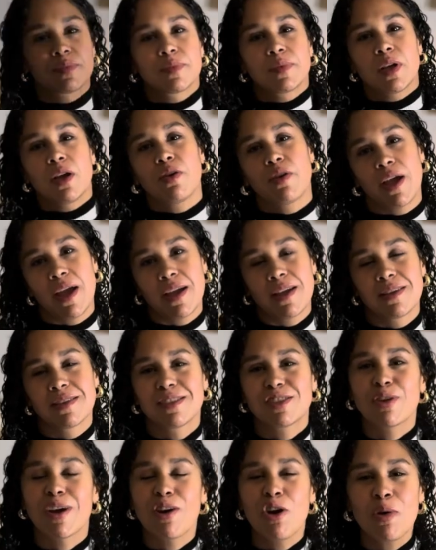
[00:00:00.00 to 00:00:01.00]
Okay,
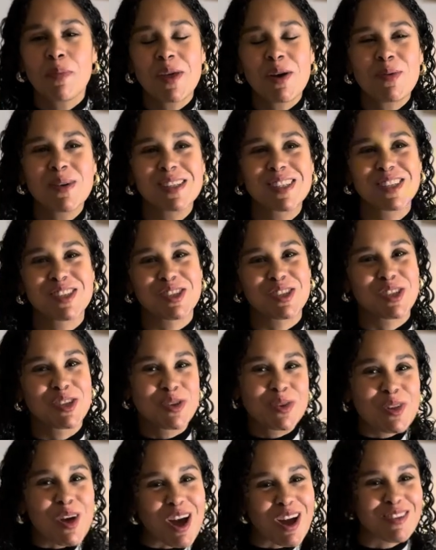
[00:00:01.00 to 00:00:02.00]
so I hope that wasn't too
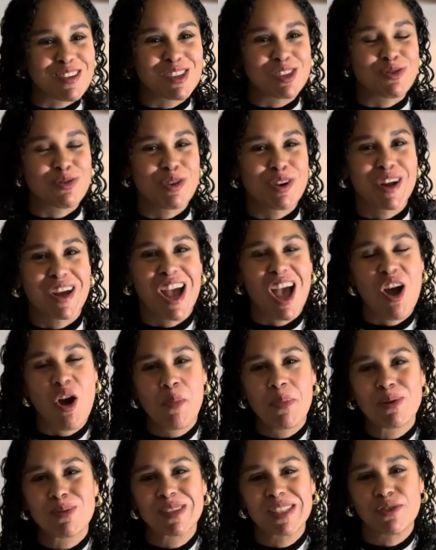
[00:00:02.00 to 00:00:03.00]
long of a story. I hope
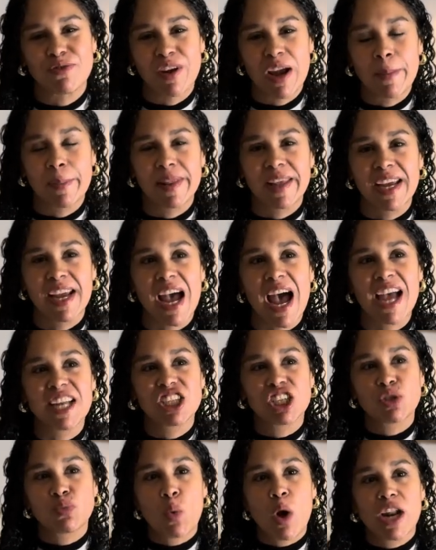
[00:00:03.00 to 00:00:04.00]
I wasn't rambling. I
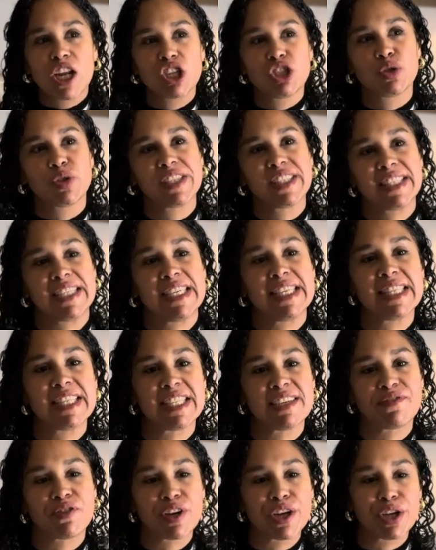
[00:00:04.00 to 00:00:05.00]
just wanted you to see the
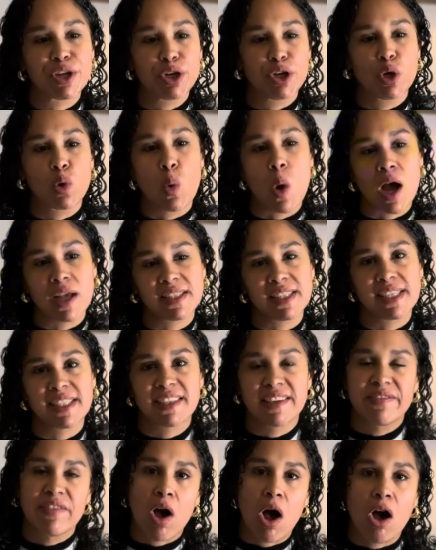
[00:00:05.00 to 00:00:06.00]
different nuances
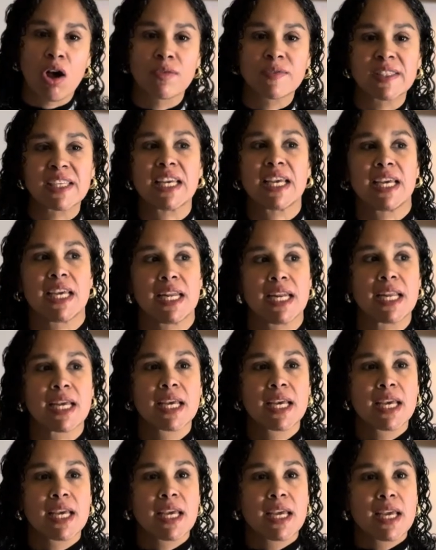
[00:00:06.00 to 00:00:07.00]
involved in
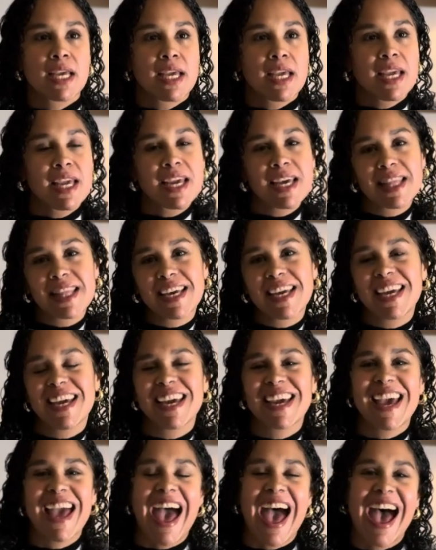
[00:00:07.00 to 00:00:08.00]

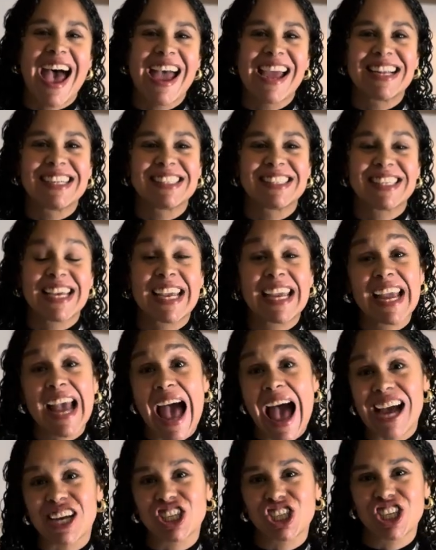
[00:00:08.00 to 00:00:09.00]
healing and taking
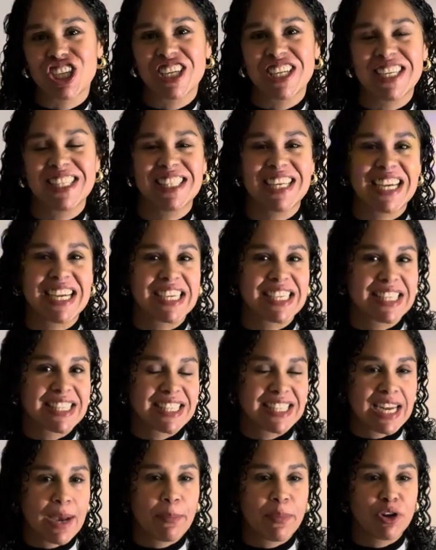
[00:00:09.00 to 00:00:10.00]
action and taking a
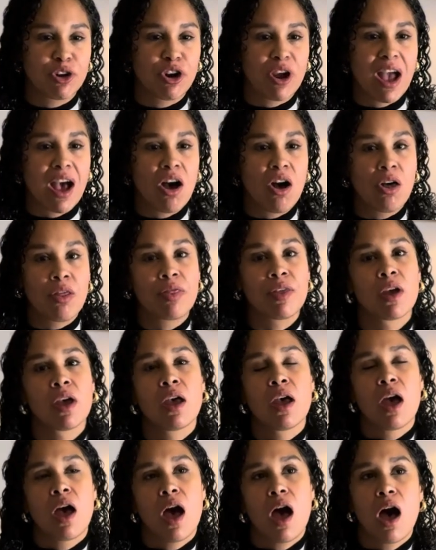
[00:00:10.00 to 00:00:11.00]
step in your health.
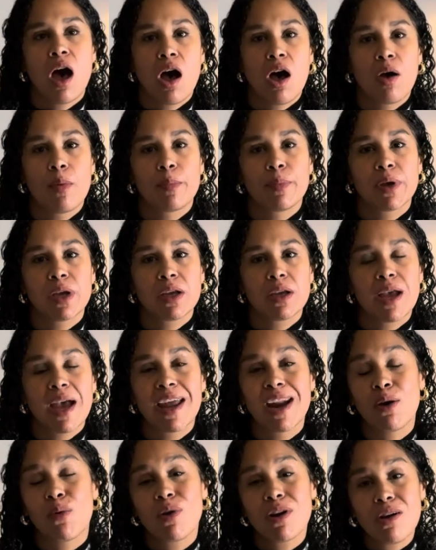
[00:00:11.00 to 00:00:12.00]
And
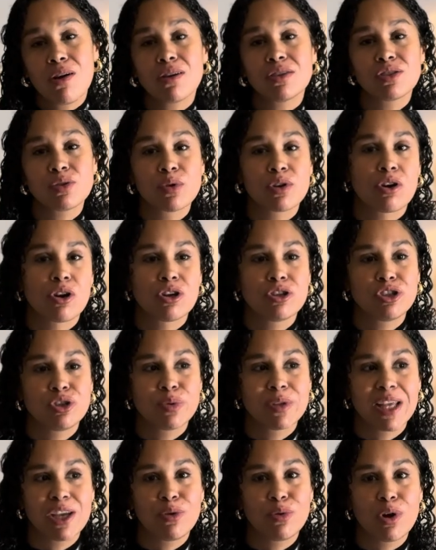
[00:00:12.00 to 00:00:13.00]
I want to also encourage you and
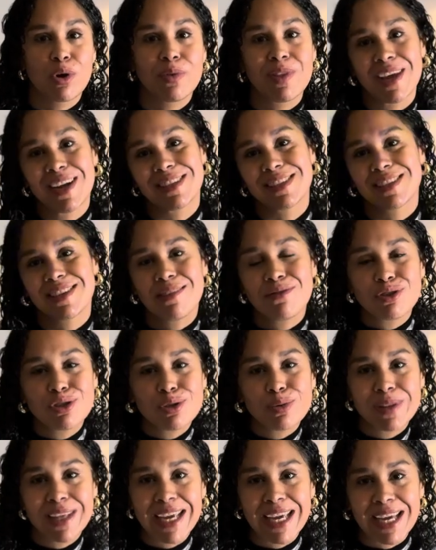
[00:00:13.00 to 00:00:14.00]
let you know that it's never too
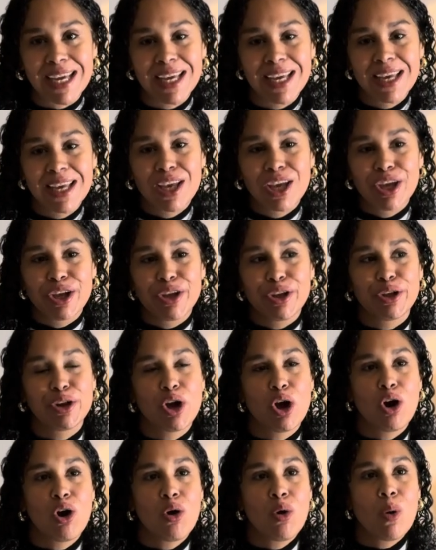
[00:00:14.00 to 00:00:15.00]
late.
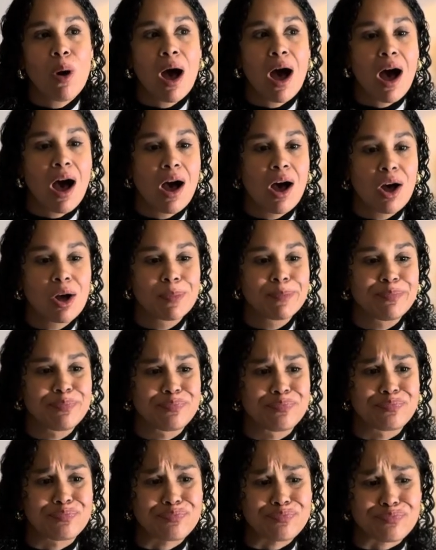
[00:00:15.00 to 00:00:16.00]

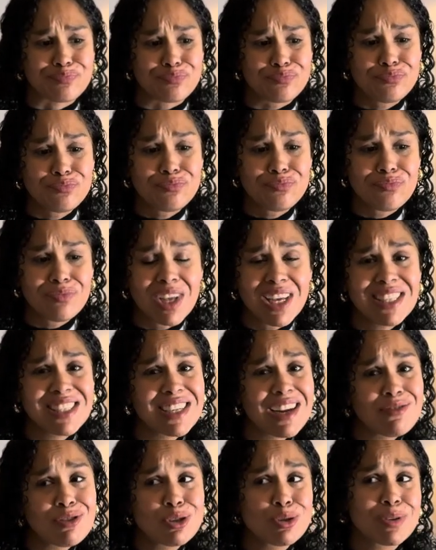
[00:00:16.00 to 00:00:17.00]
It's
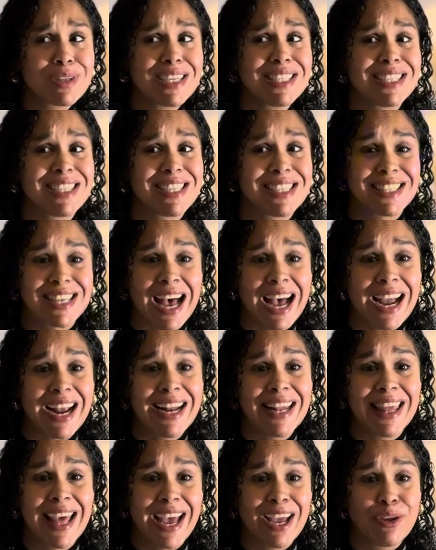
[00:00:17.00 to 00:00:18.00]
never too late to decide
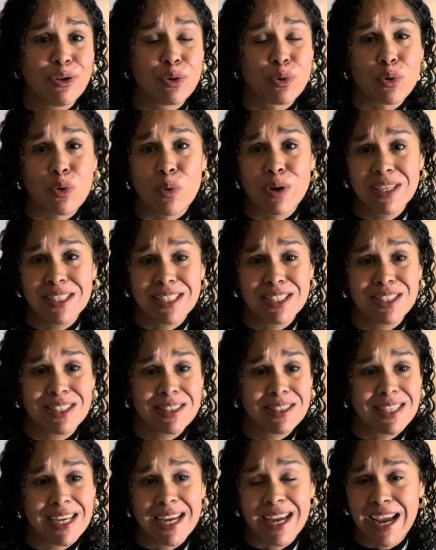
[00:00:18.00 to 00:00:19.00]
that you're going to
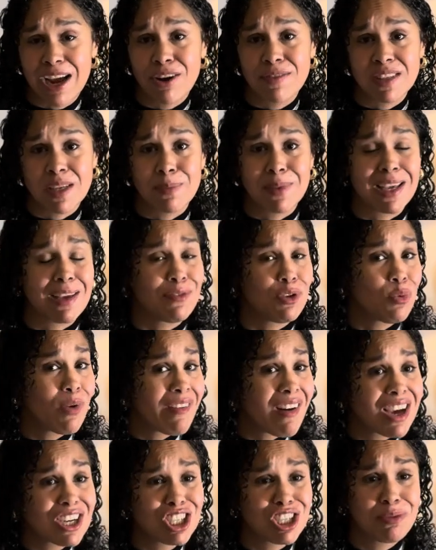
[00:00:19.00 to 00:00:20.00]
take care of something. If you have
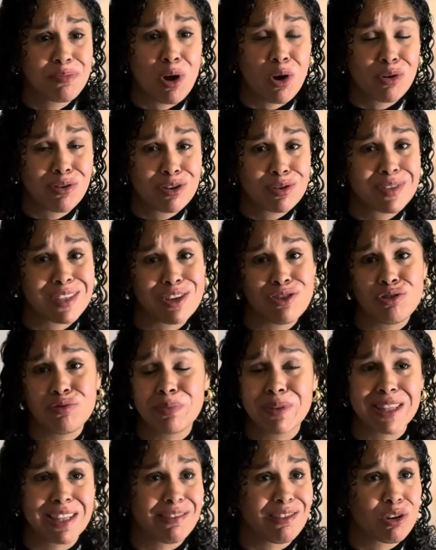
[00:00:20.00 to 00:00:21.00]
Hashimoto's and you've
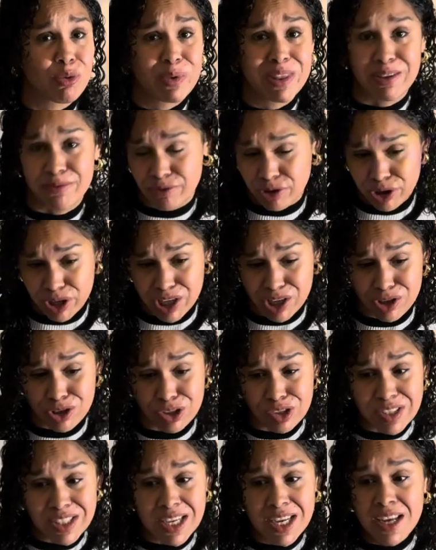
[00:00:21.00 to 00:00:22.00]
been living with it for
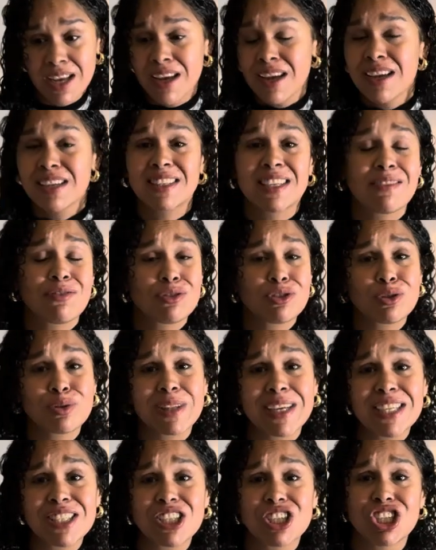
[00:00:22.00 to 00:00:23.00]
years, it's never too
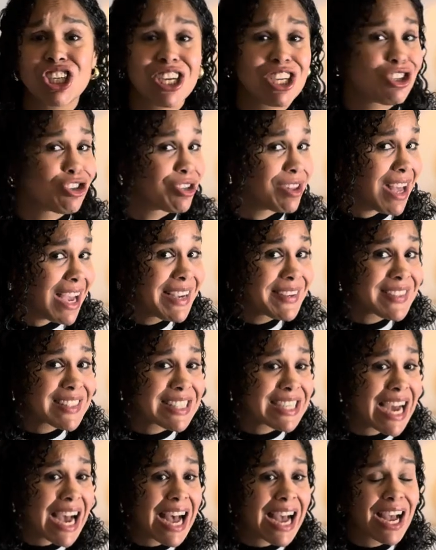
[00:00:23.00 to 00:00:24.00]
late to change your
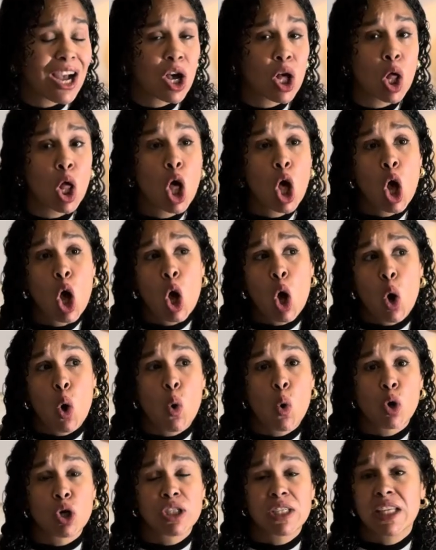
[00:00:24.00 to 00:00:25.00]
lifestyle,
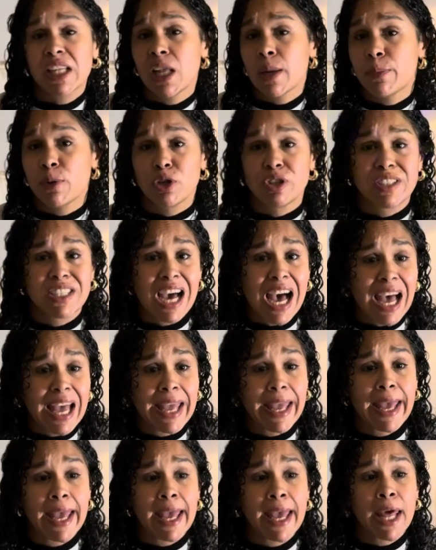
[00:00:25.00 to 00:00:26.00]
or to clean up your
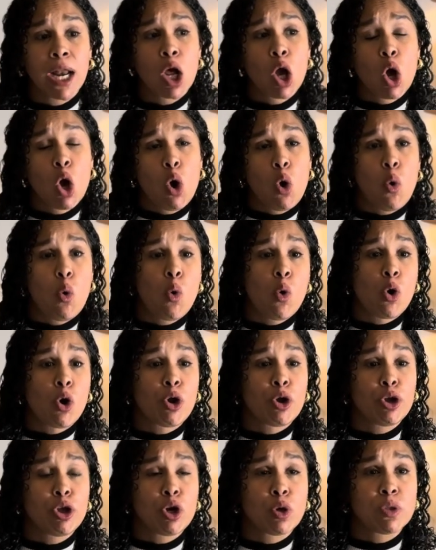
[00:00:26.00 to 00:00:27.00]
diet, or
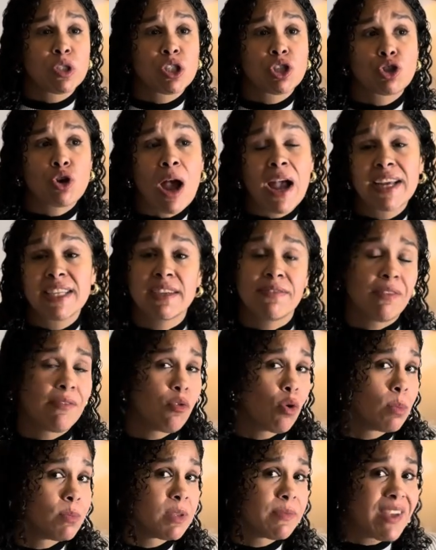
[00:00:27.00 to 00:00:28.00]
to try different
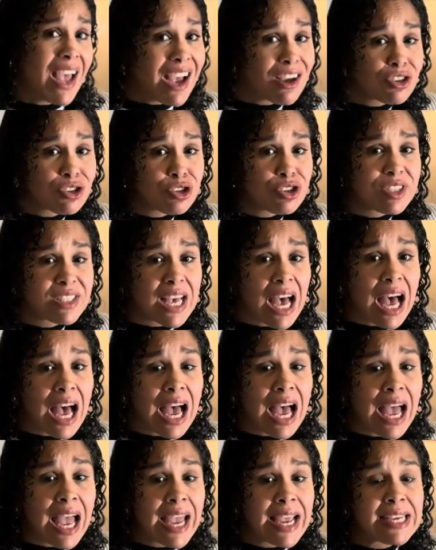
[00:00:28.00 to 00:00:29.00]
forms of
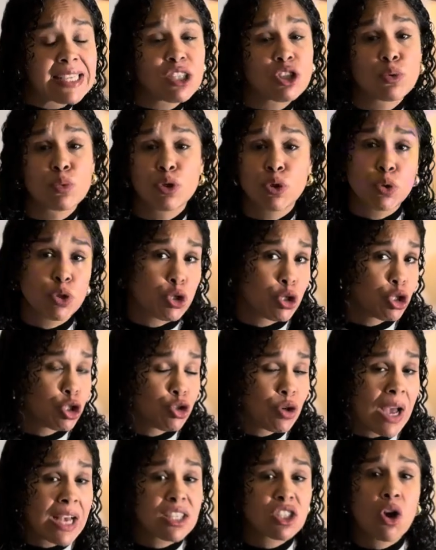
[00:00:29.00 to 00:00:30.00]
exercise, to reduce your
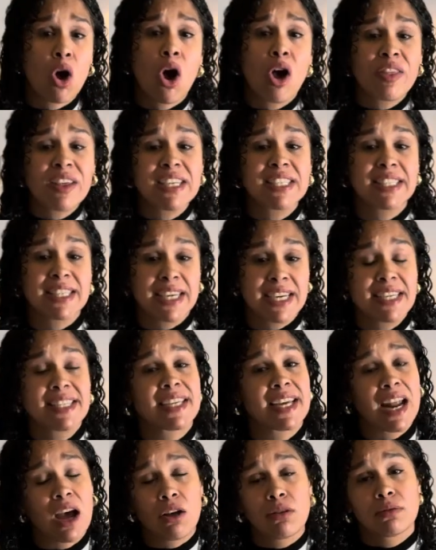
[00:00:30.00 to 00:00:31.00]
stress, all these things.
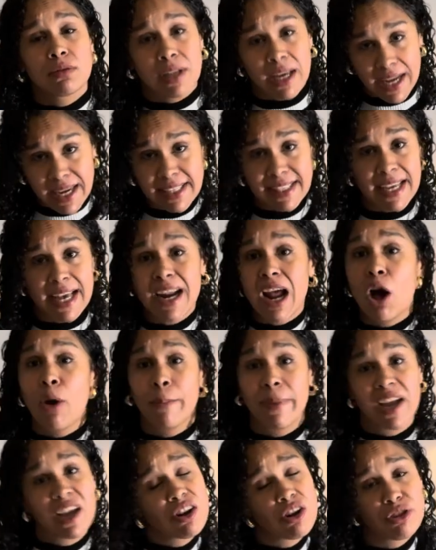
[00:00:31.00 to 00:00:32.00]
And like I said, I'll
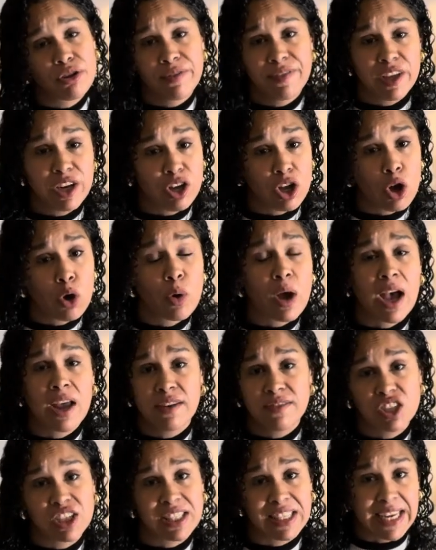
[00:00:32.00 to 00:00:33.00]
make another video kind of
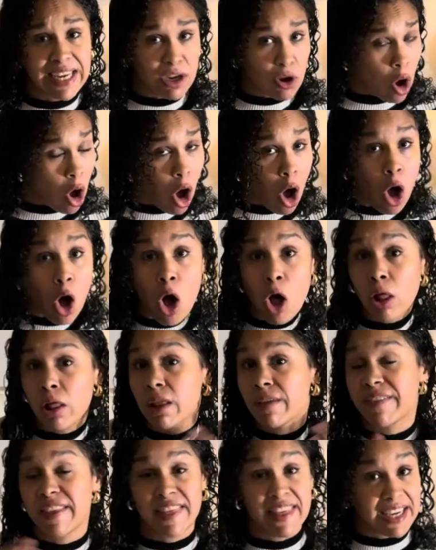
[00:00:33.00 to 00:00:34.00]
just laying all
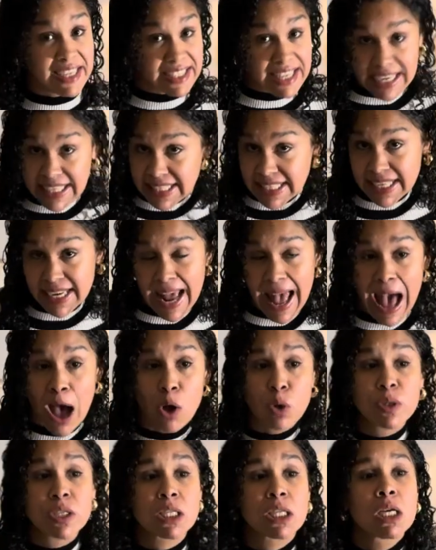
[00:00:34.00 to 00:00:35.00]
of the things I did
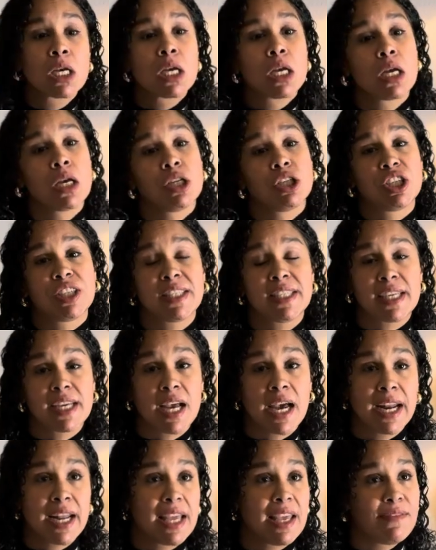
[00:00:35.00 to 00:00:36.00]
out, just to
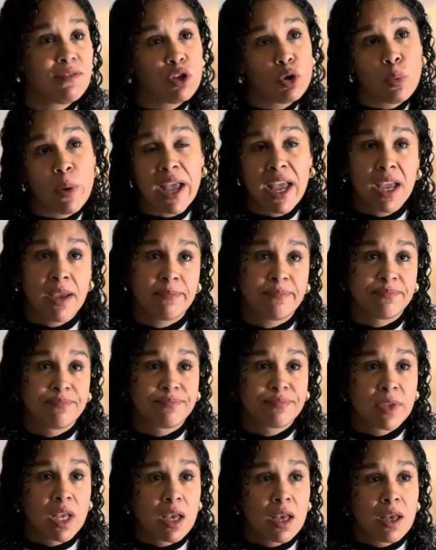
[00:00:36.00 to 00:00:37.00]
kind of give you
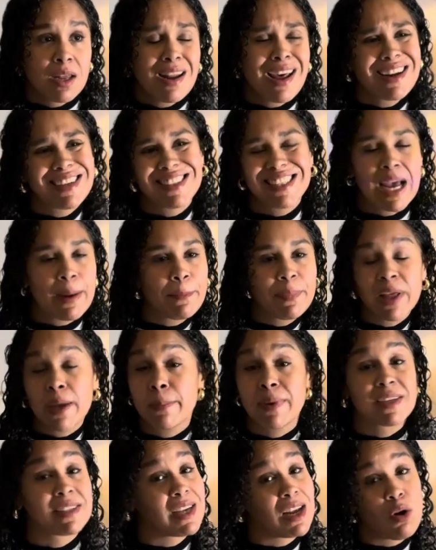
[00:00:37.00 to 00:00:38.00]
not a template,
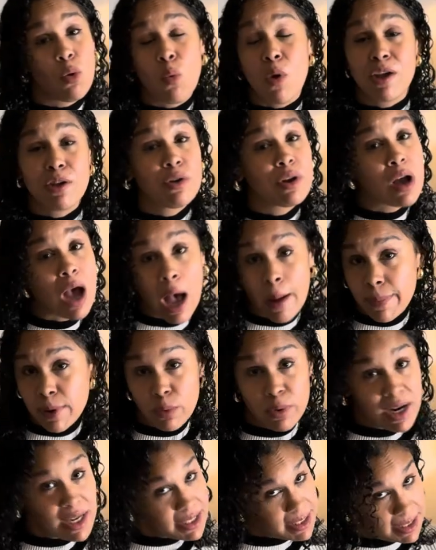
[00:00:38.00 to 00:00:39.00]
because I don't want you to copy
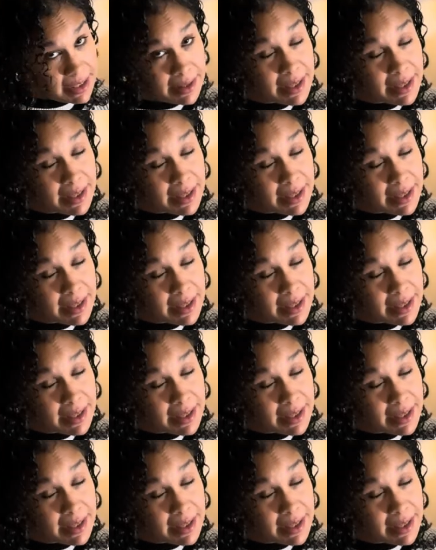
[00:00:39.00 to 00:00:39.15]
what I did.